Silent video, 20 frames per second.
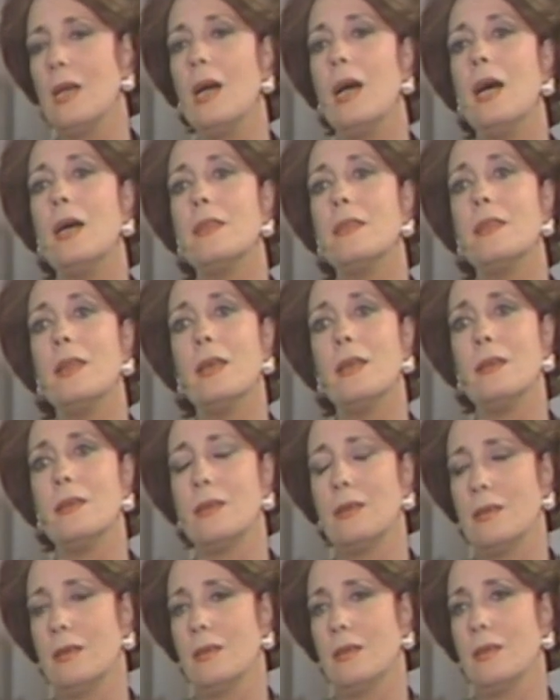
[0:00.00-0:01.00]
And
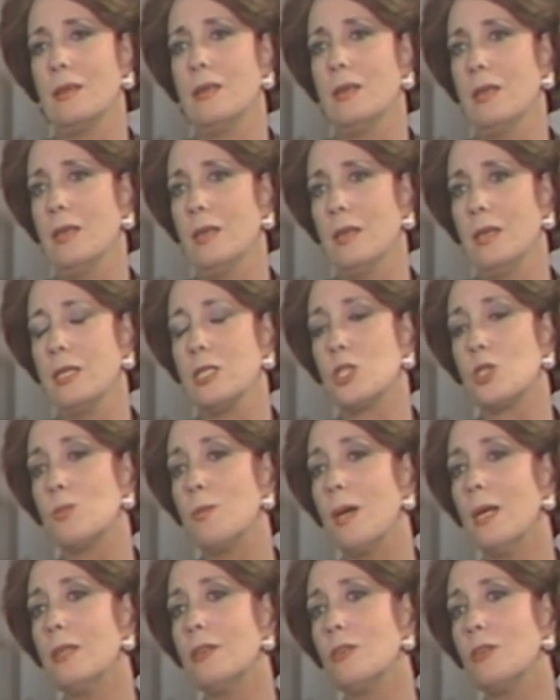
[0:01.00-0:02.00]
then, in
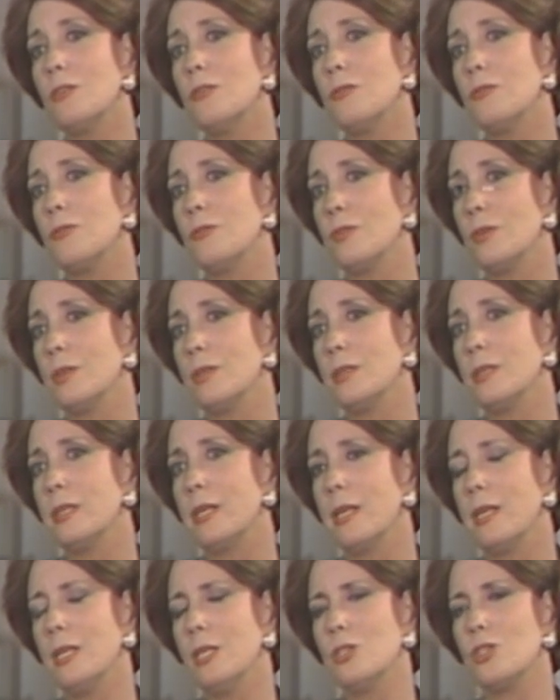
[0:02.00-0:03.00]
spite of the
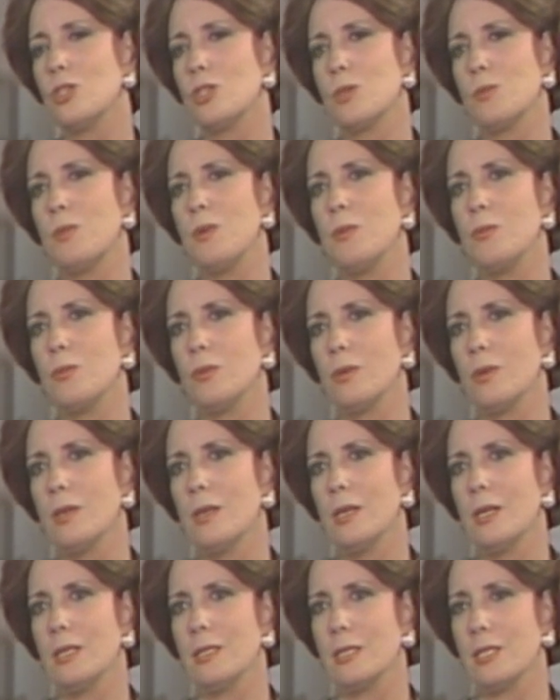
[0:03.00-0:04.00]
religious people,
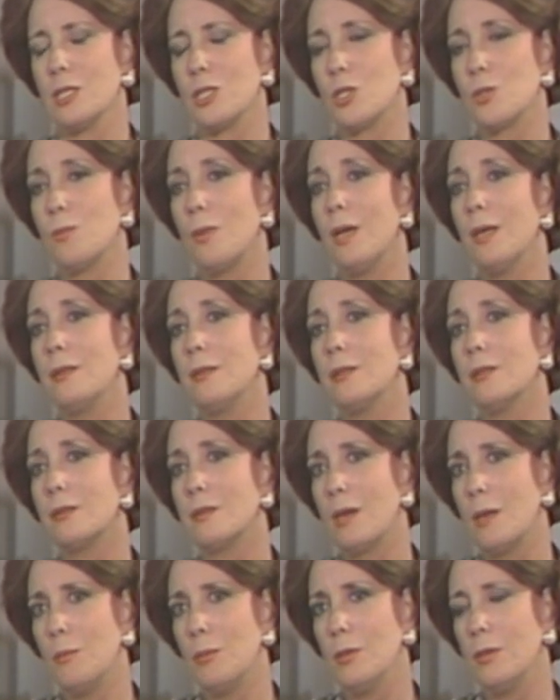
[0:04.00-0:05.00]
and in spite of the
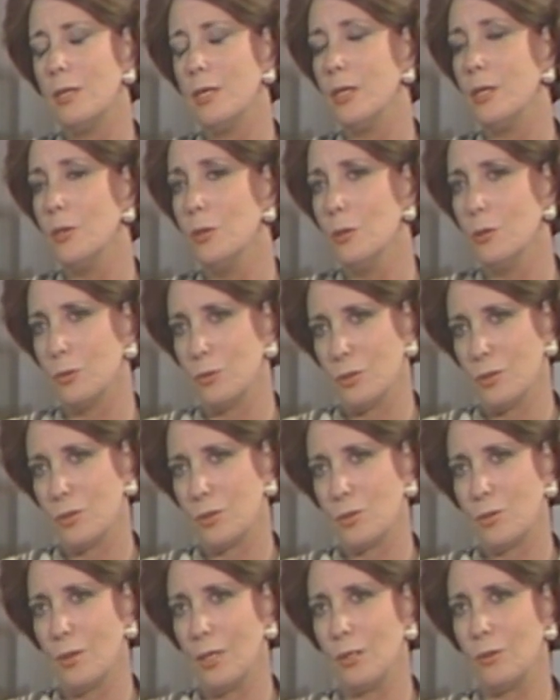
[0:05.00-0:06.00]
trouble, he
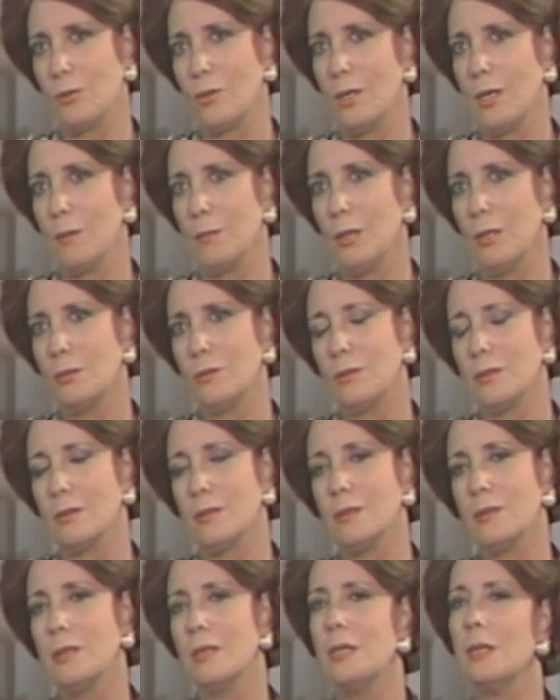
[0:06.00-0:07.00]
knows quite well about it,
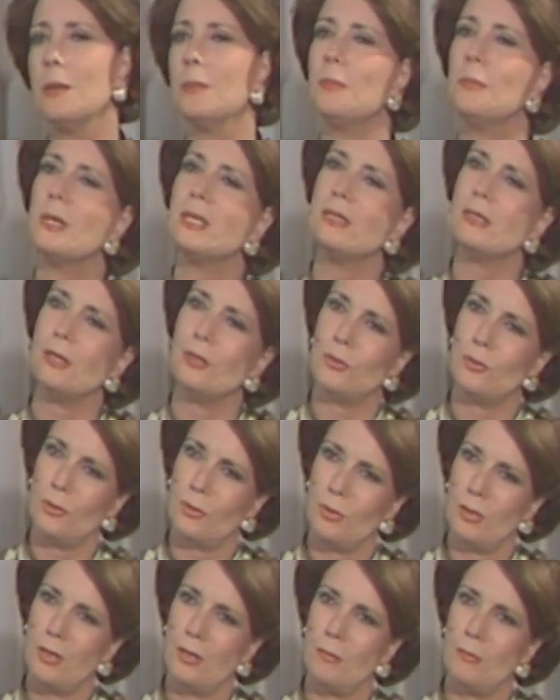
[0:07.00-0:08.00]
but he
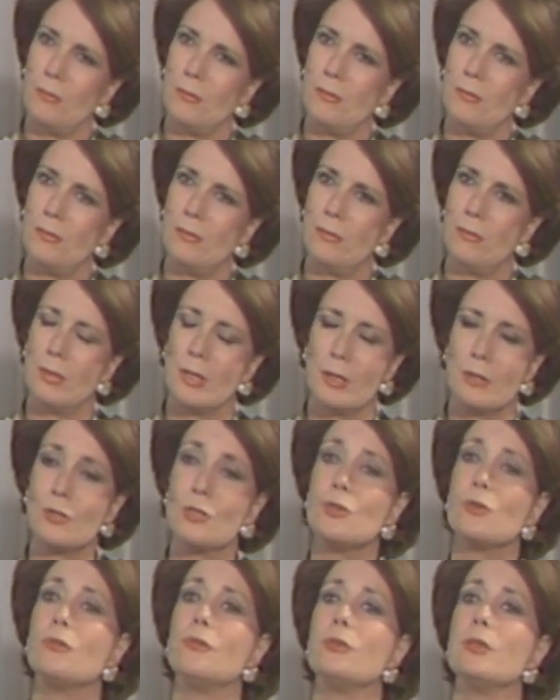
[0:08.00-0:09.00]
took him
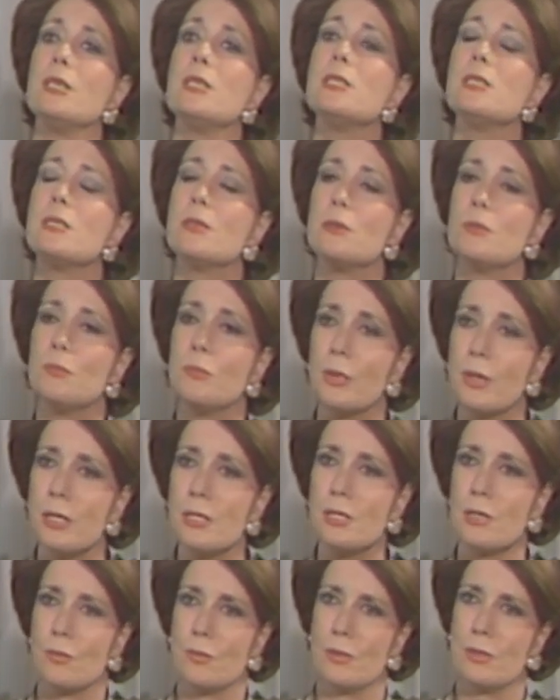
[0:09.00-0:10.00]
because of his
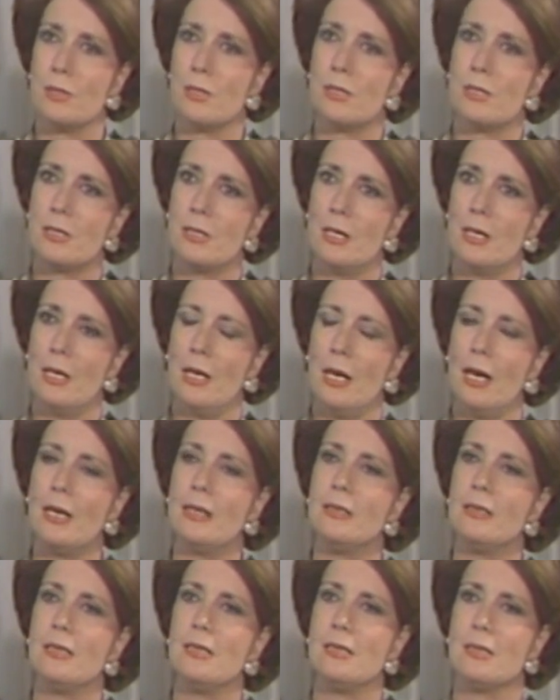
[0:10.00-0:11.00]
principles
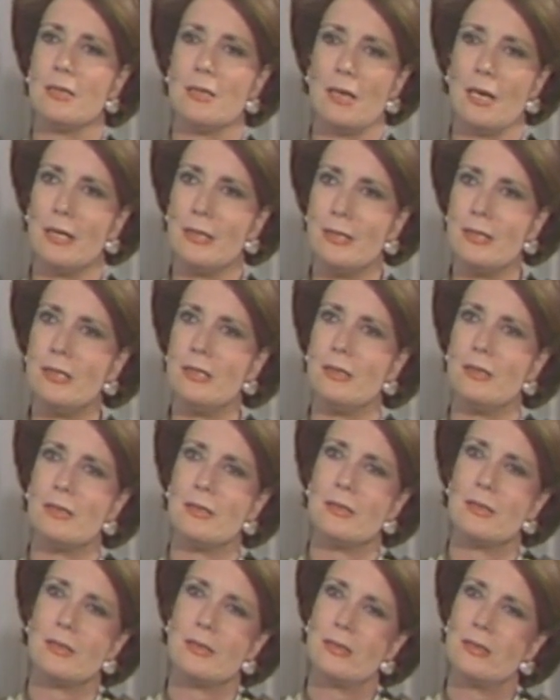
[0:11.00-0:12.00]
and his
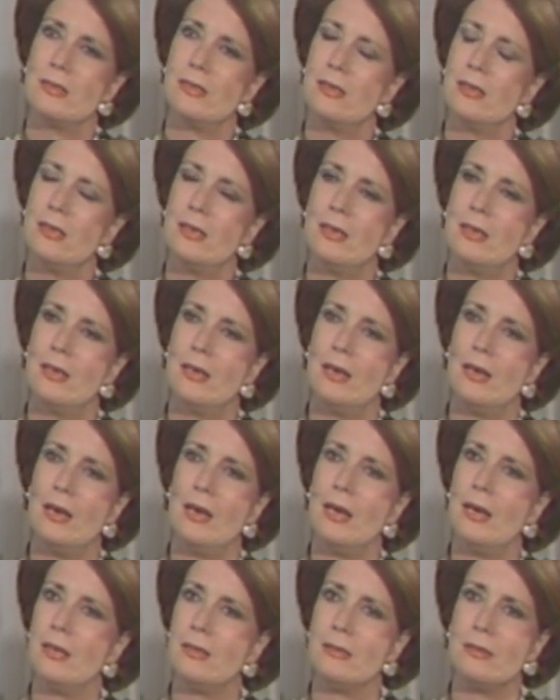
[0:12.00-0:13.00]
ideals.
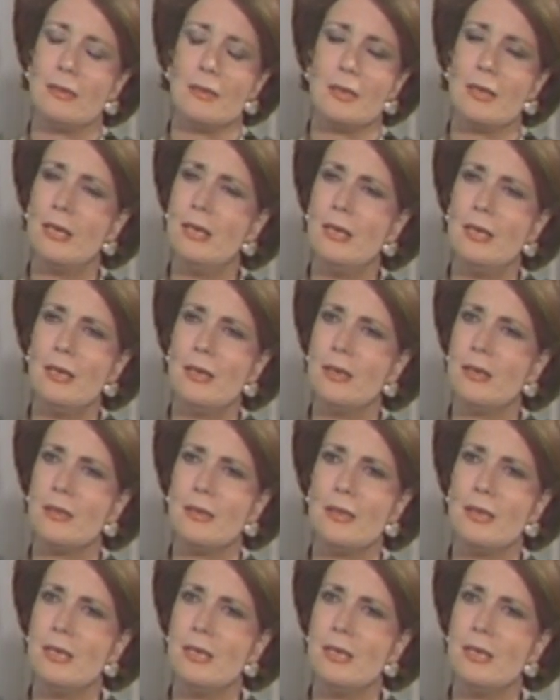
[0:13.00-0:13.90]
And really,